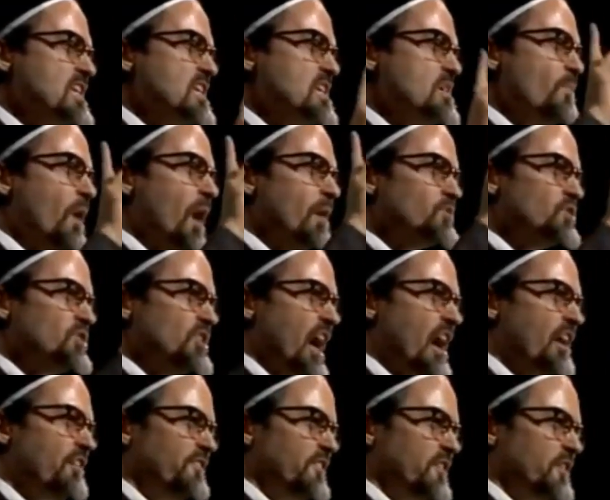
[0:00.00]
Imam
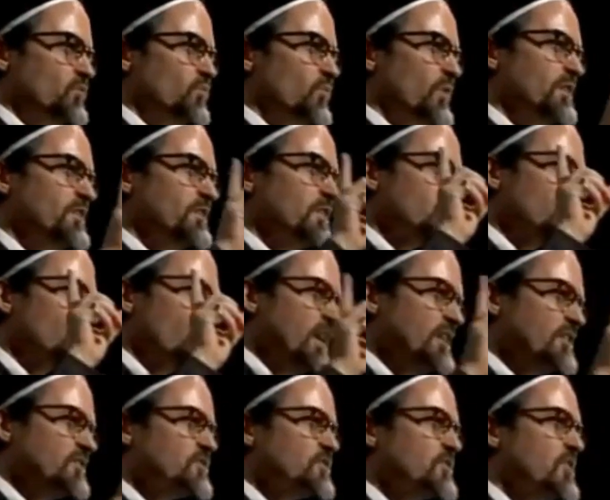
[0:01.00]
Shafi'i, one of the
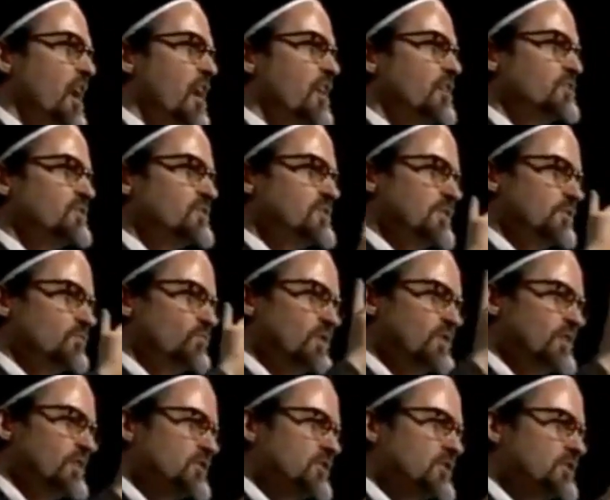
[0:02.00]
greatest scholars in
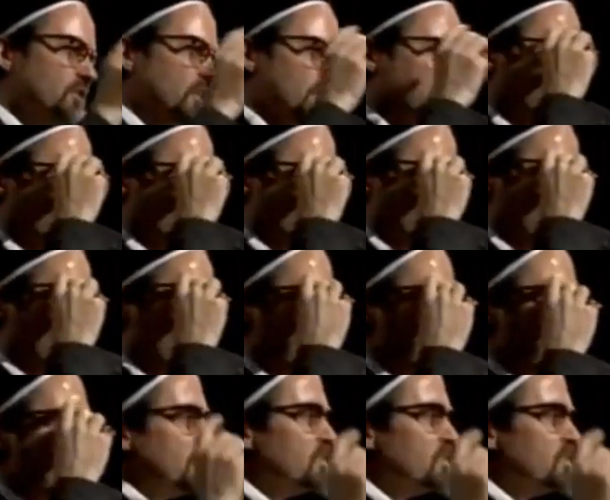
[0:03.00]
religious history,